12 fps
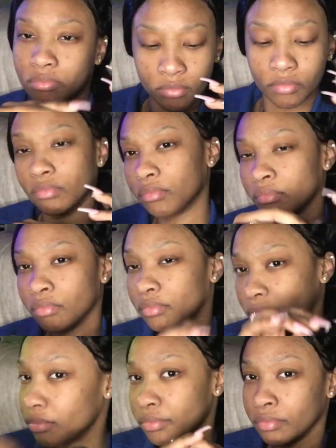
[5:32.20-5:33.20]
my hair down
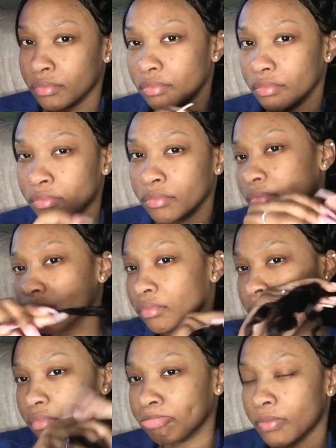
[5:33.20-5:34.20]
to release
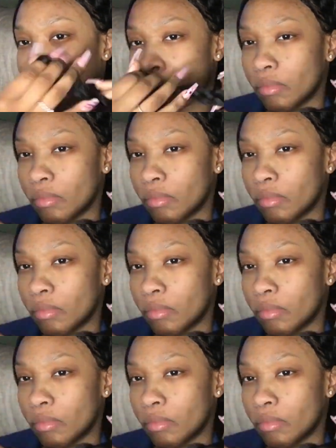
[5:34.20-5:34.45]
and